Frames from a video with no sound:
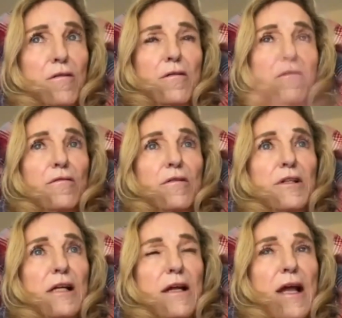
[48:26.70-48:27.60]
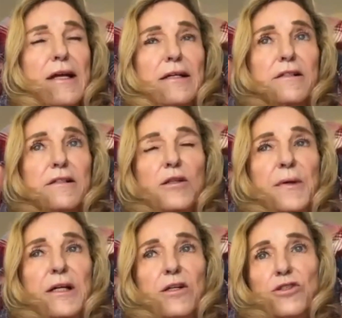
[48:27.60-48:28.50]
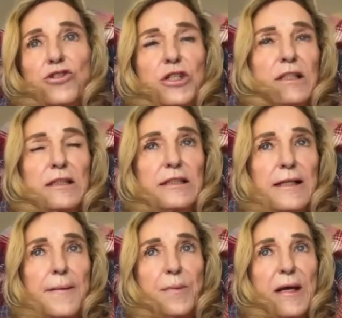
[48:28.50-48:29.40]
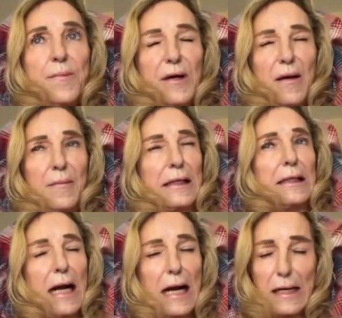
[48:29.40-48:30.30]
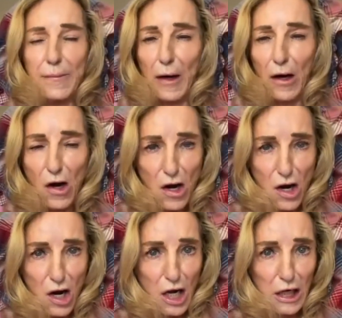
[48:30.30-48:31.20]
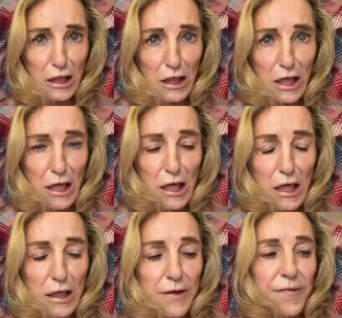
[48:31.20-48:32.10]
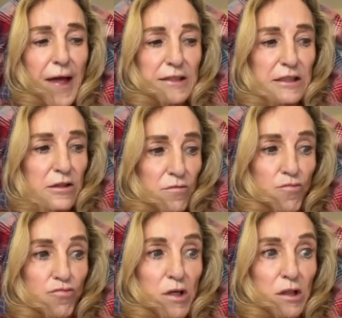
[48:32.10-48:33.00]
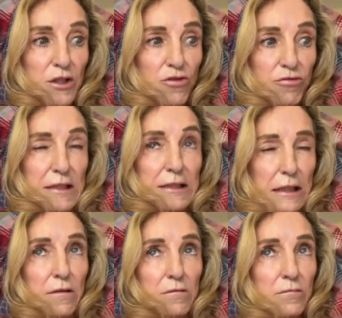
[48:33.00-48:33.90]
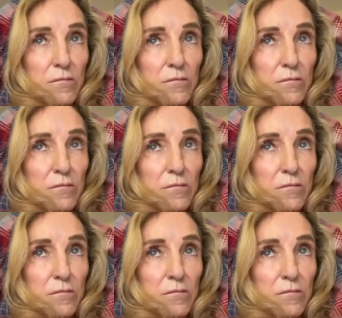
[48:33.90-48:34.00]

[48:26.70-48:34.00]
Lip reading: aid disappears and she doesn't say peep. I mean, come on. That's really crazy.